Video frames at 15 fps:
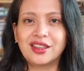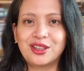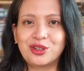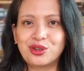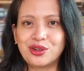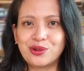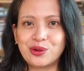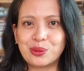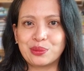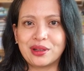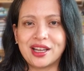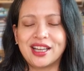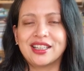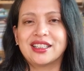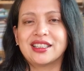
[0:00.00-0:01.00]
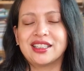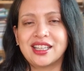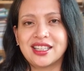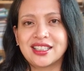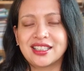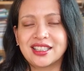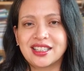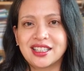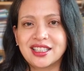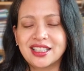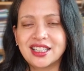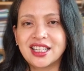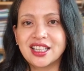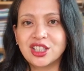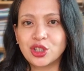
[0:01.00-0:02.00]
The tree replied, "Yes,
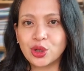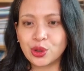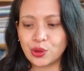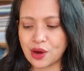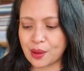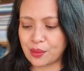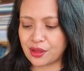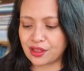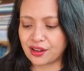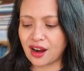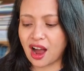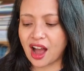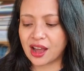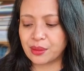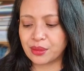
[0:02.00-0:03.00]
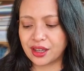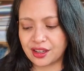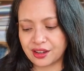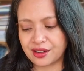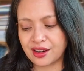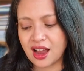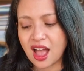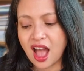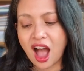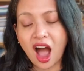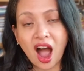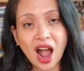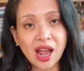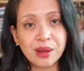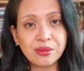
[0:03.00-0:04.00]
this is your grandmother. I am here.
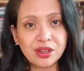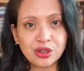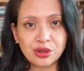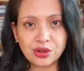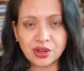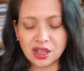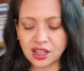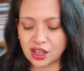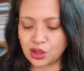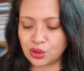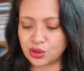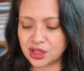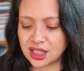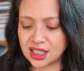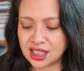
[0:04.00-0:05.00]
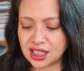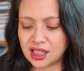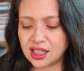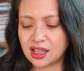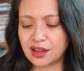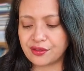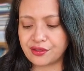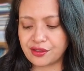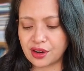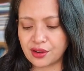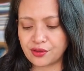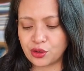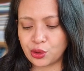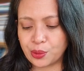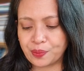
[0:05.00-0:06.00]
I am the tree that you see in front
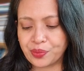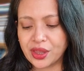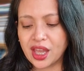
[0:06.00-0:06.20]
of you."